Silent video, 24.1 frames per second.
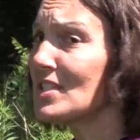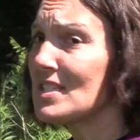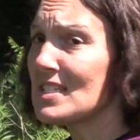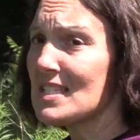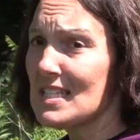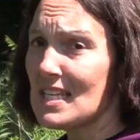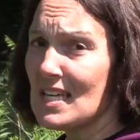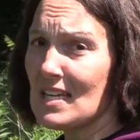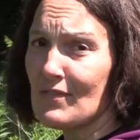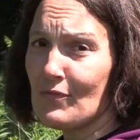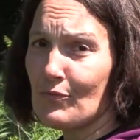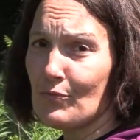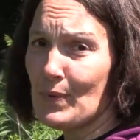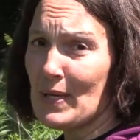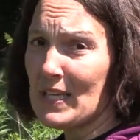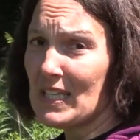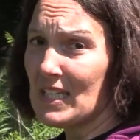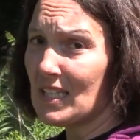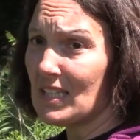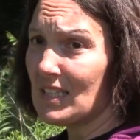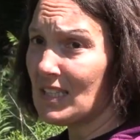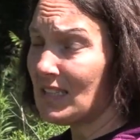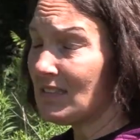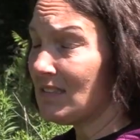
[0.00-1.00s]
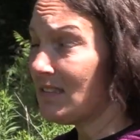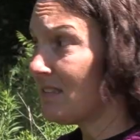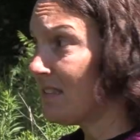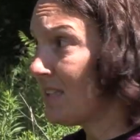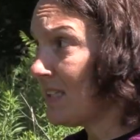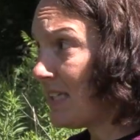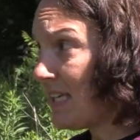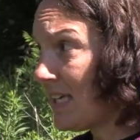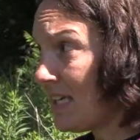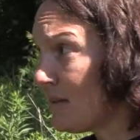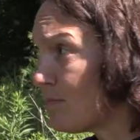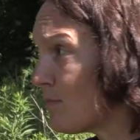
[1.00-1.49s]
and see if we can
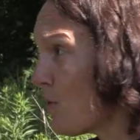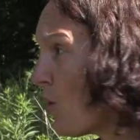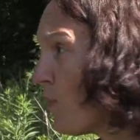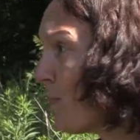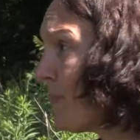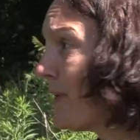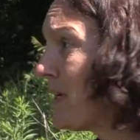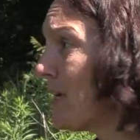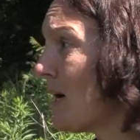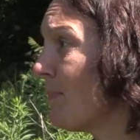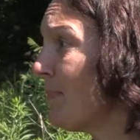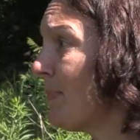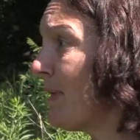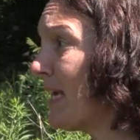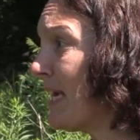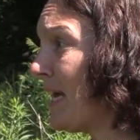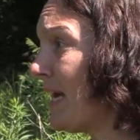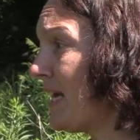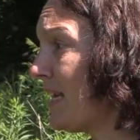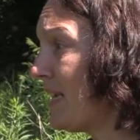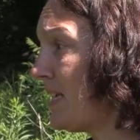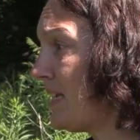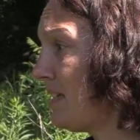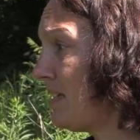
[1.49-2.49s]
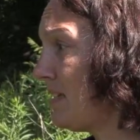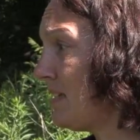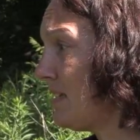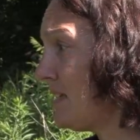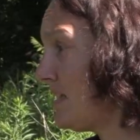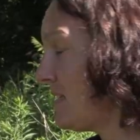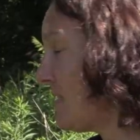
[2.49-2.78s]
get them opened up again? And